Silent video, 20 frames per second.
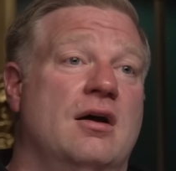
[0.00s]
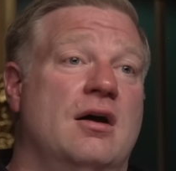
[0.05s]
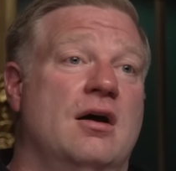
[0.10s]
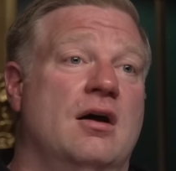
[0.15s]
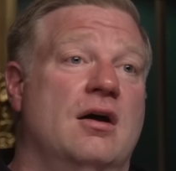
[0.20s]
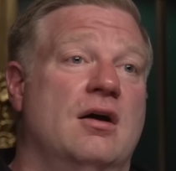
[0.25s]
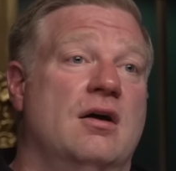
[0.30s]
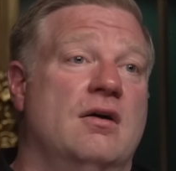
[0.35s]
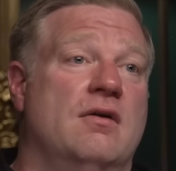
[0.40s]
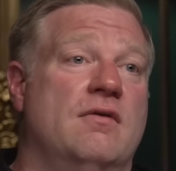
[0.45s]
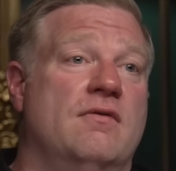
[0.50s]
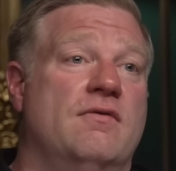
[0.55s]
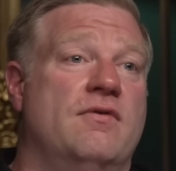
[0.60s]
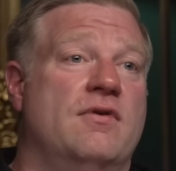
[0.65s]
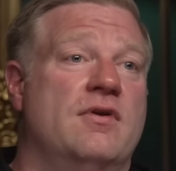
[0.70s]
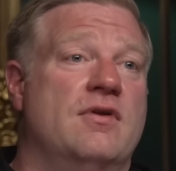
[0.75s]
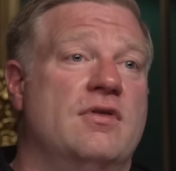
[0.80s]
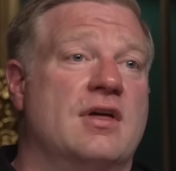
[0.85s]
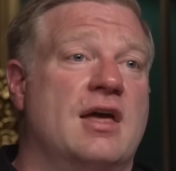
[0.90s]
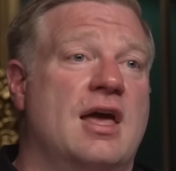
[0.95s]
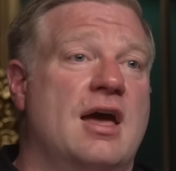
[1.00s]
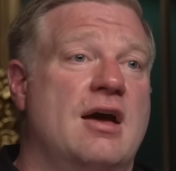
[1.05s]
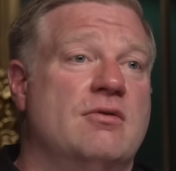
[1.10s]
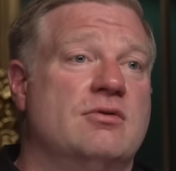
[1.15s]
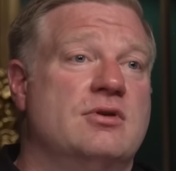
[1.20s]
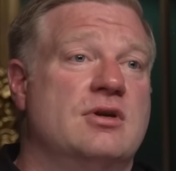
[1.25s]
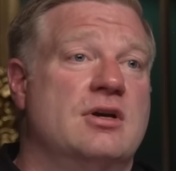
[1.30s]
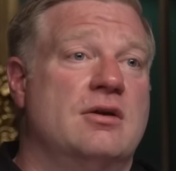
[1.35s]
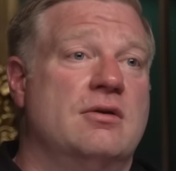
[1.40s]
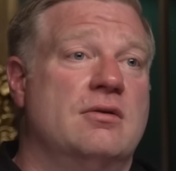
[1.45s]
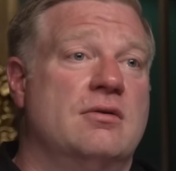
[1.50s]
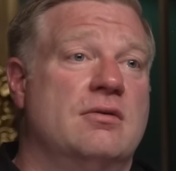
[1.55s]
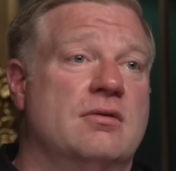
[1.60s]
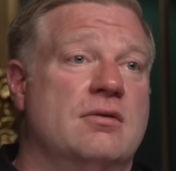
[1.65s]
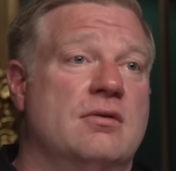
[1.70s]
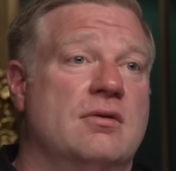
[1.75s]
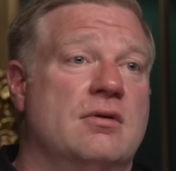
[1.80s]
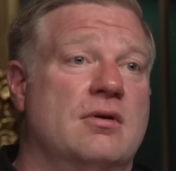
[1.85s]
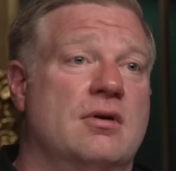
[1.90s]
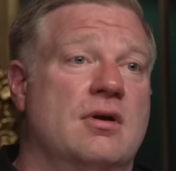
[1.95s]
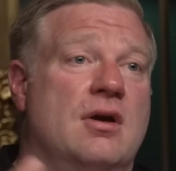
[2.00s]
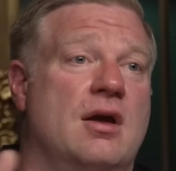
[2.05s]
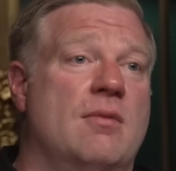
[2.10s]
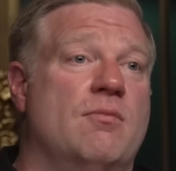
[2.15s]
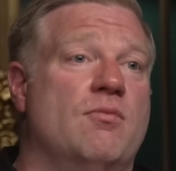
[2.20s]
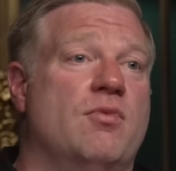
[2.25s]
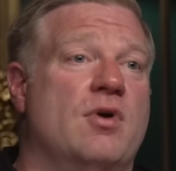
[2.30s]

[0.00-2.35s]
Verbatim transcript: of the county and